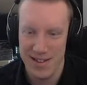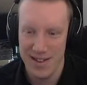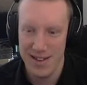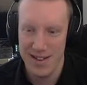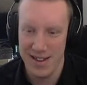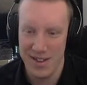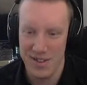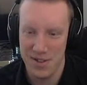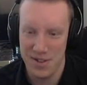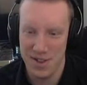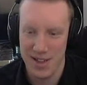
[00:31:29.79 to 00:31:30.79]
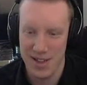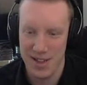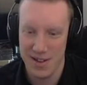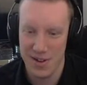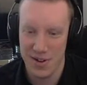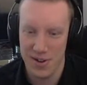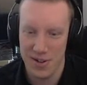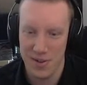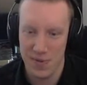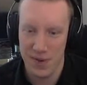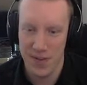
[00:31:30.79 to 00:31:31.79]
I need to get the curse
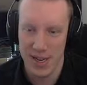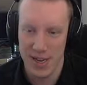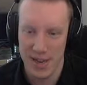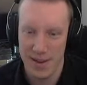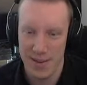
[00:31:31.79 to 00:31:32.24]
away.